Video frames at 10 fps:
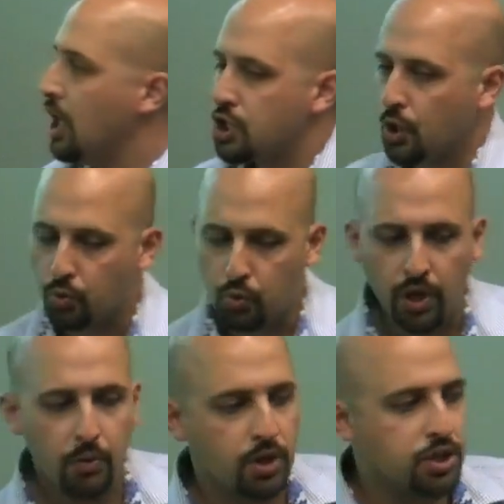So what
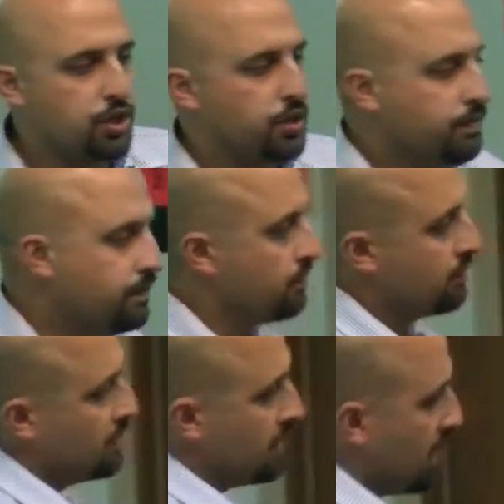I want to do
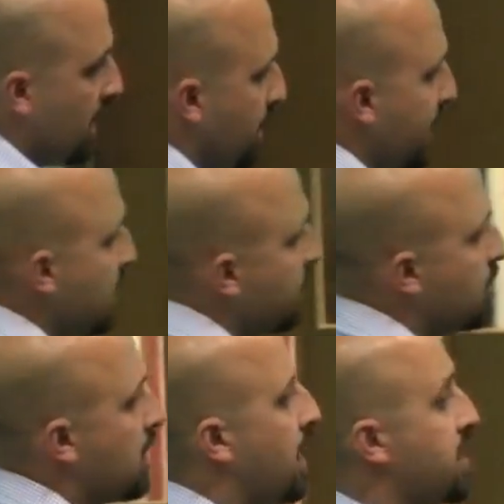in the next few
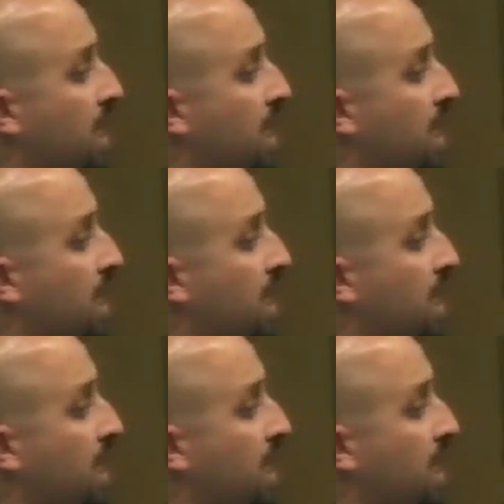slides